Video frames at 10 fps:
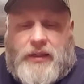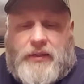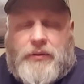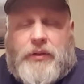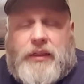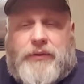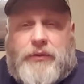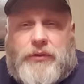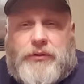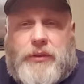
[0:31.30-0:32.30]
I'm going to leave you
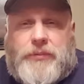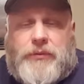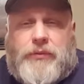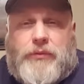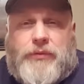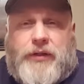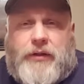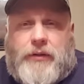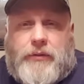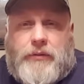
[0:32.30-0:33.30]
with the scripture for
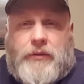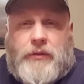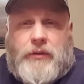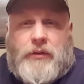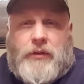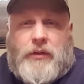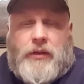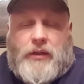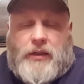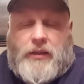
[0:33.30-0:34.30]
fear.
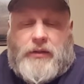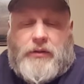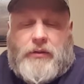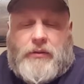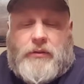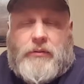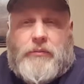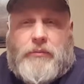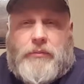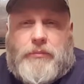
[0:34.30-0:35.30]
You can
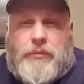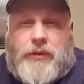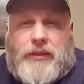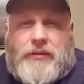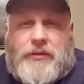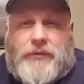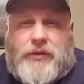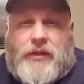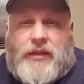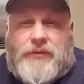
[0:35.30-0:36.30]
pray this over
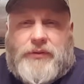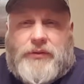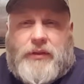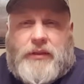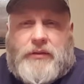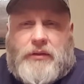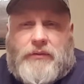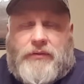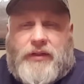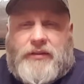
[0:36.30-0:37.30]
your life and
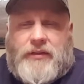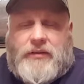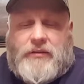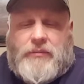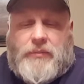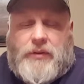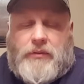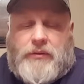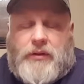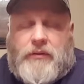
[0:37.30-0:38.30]
confess it. My
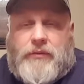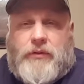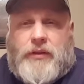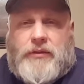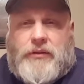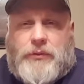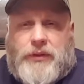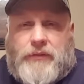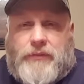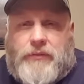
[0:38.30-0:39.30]
mother's done it for us as
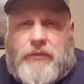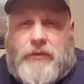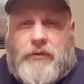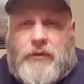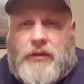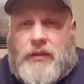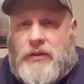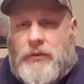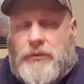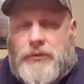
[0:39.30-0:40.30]
we've
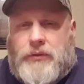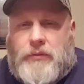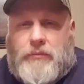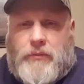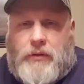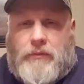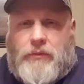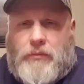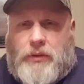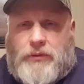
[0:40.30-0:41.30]
gotten older, and
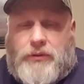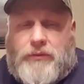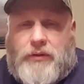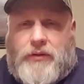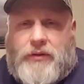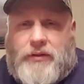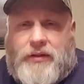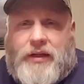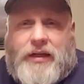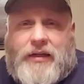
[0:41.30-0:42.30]
for most of our
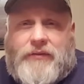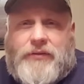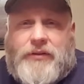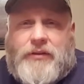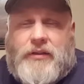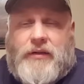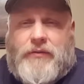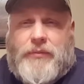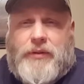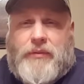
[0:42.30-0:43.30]
life she's done
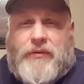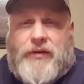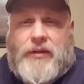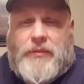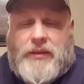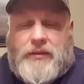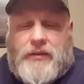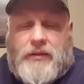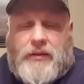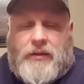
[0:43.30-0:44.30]
that for me and my family,
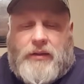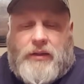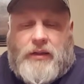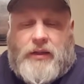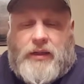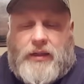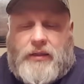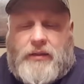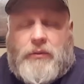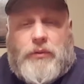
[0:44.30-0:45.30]

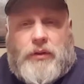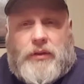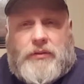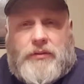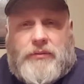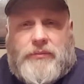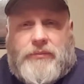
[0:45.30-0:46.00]
and it works.